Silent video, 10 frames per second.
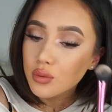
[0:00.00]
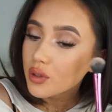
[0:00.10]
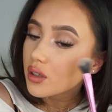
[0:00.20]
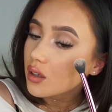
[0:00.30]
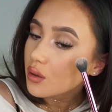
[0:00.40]
So
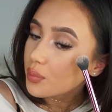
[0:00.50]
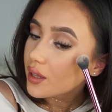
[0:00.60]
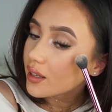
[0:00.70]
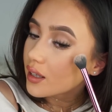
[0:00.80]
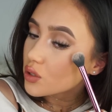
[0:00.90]
we're gonna
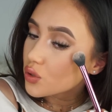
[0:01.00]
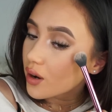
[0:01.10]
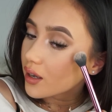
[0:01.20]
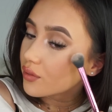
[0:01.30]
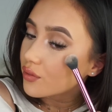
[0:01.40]
apply it
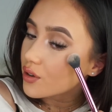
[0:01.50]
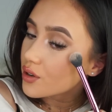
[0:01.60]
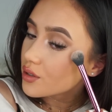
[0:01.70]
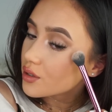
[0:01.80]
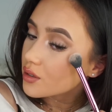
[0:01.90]
dry
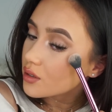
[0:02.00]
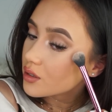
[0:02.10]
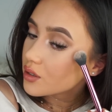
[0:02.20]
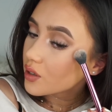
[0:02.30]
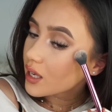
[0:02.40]
first.
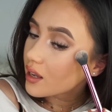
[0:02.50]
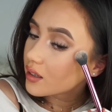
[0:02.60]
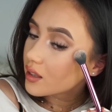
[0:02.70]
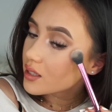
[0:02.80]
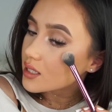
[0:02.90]
So
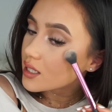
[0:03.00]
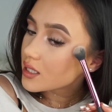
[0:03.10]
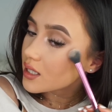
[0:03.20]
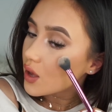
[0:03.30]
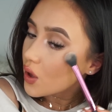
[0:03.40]
again, this
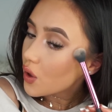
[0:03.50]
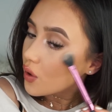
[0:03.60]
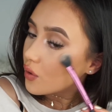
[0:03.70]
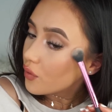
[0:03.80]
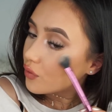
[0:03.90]
is
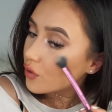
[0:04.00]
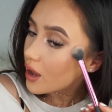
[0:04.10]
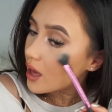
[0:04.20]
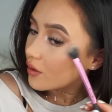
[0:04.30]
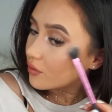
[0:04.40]

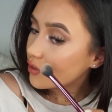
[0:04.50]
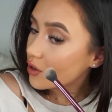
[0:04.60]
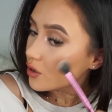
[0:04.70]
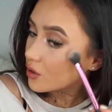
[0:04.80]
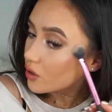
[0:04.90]

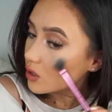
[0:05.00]
Forever